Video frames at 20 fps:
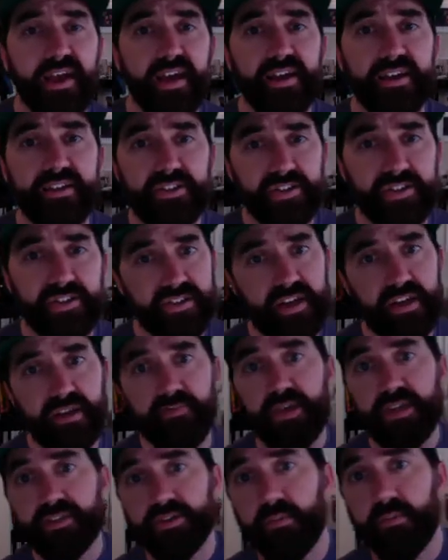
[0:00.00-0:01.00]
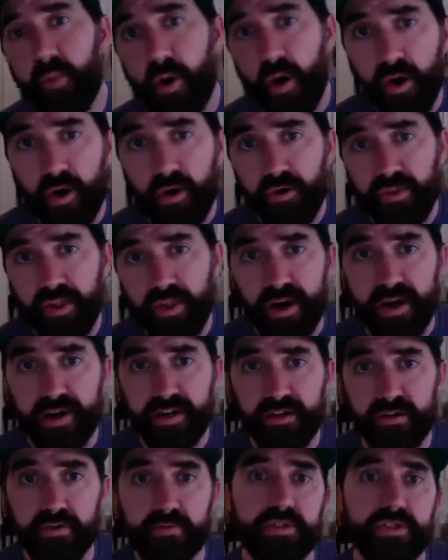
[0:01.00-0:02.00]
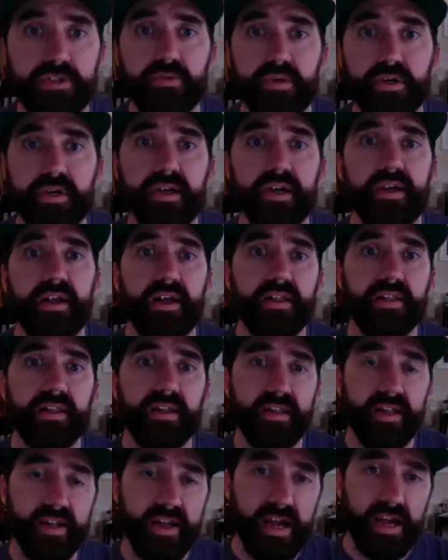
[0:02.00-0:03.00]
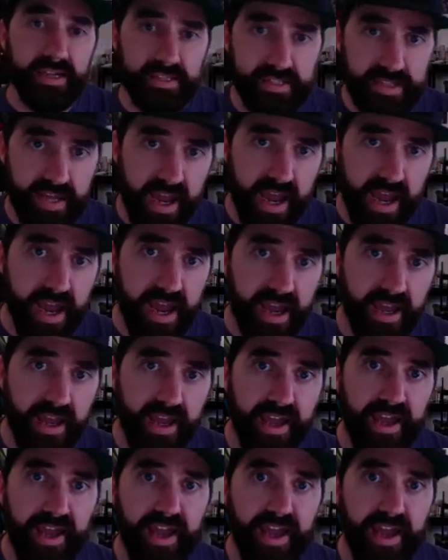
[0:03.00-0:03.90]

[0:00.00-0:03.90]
it's just going to be tomorrow that I don't do it, and then the next day,